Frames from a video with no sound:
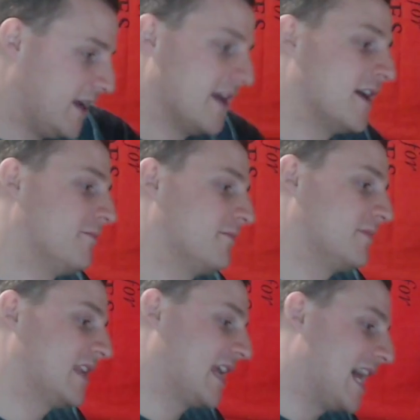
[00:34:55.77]

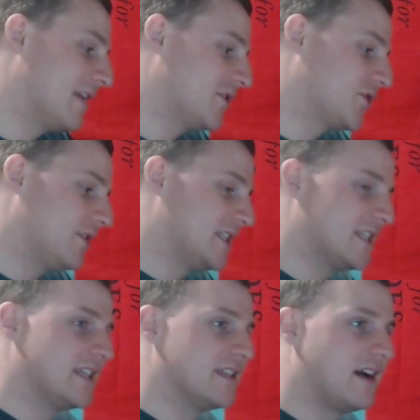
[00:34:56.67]
The caliber choice
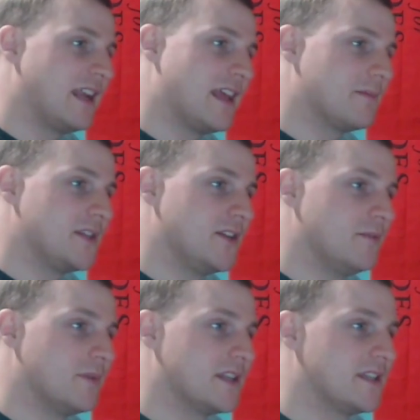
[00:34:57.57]
is entirely up to
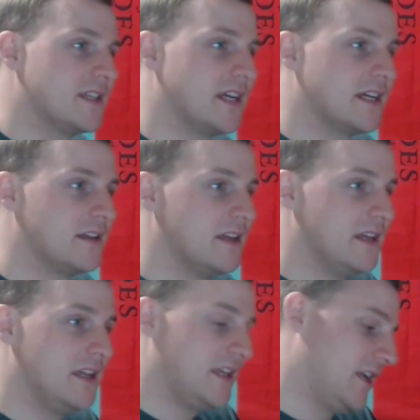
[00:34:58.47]
you, but,
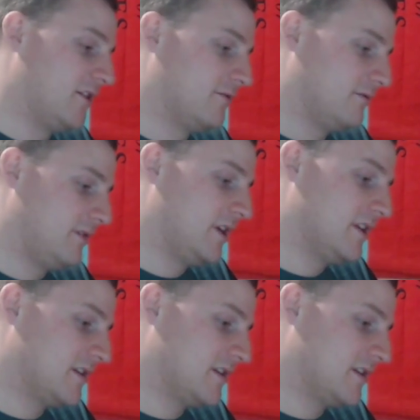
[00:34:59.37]
you know, you